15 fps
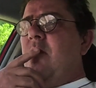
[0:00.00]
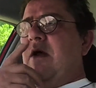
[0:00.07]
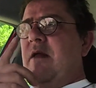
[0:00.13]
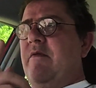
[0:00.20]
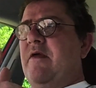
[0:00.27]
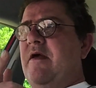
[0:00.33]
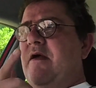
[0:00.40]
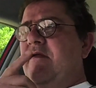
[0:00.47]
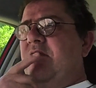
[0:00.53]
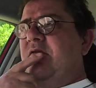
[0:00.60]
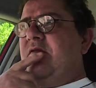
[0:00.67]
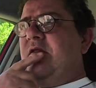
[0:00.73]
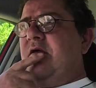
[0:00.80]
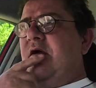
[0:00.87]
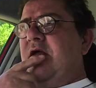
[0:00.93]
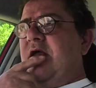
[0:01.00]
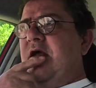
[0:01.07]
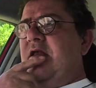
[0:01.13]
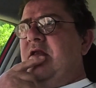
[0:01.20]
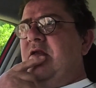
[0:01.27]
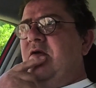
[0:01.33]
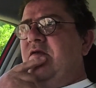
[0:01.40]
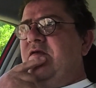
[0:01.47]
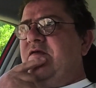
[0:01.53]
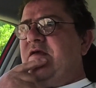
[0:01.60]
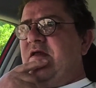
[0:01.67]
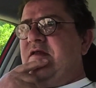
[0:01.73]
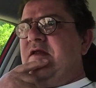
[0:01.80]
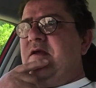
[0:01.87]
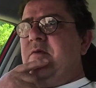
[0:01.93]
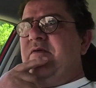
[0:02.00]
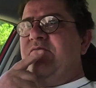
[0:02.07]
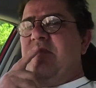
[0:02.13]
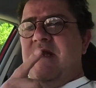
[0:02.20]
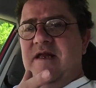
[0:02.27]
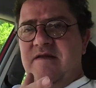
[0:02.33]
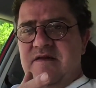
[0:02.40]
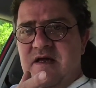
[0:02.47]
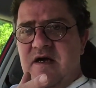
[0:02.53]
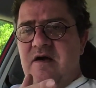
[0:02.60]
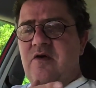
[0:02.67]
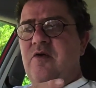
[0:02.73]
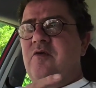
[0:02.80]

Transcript: Went up there again on Sunday with Melinda,